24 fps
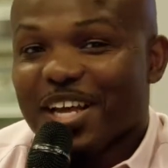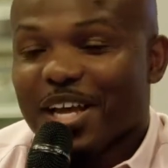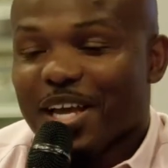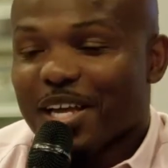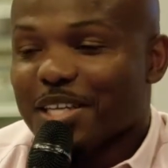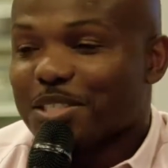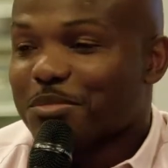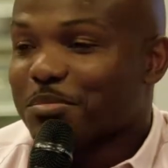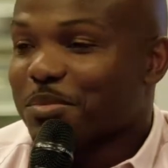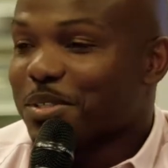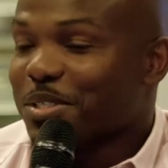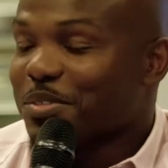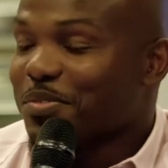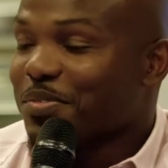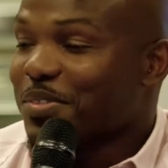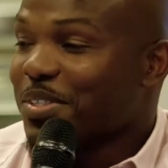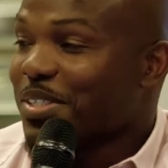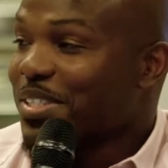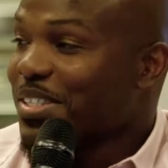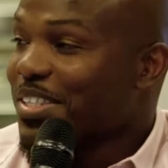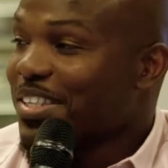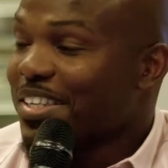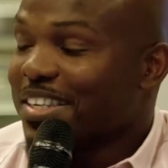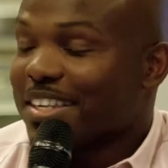that's pretty
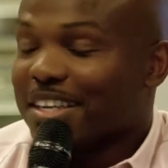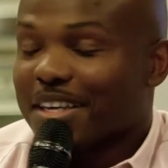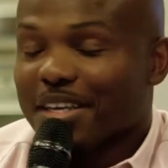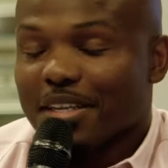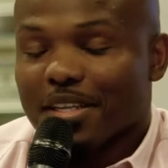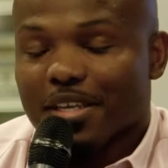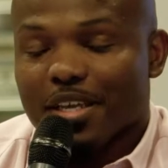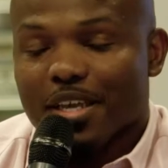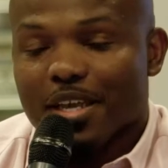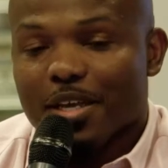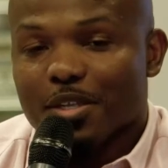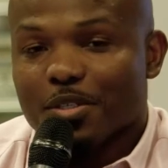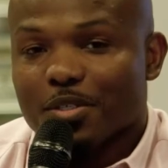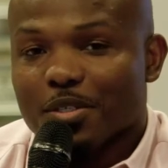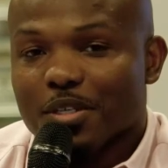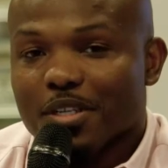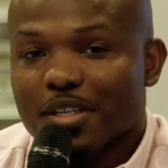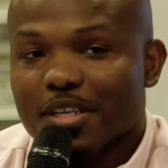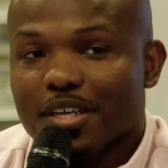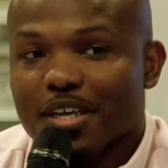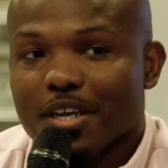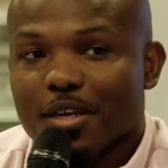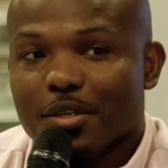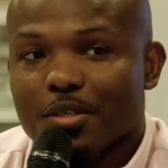funny. Yeah, the eight,
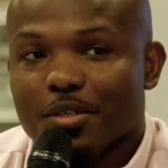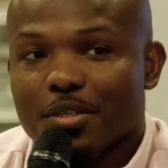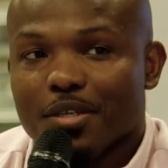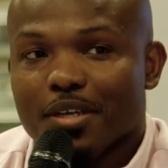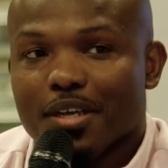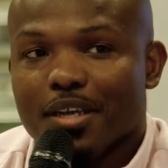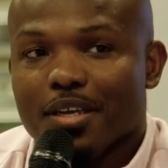the eight,